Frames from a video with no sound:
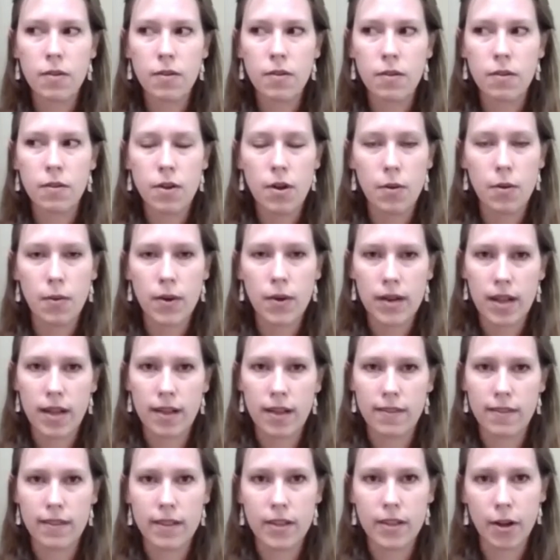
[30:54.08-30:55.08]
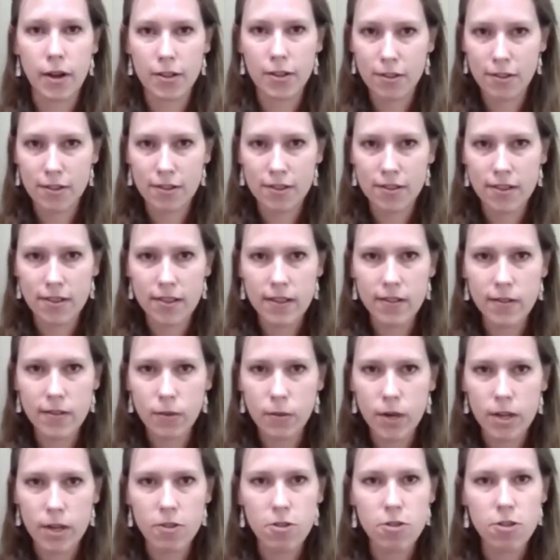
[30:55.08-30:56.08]
No one has the answer to this
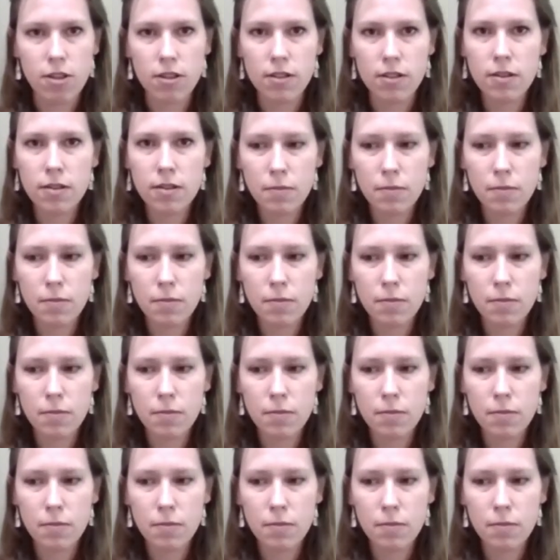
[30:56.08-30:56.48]
question,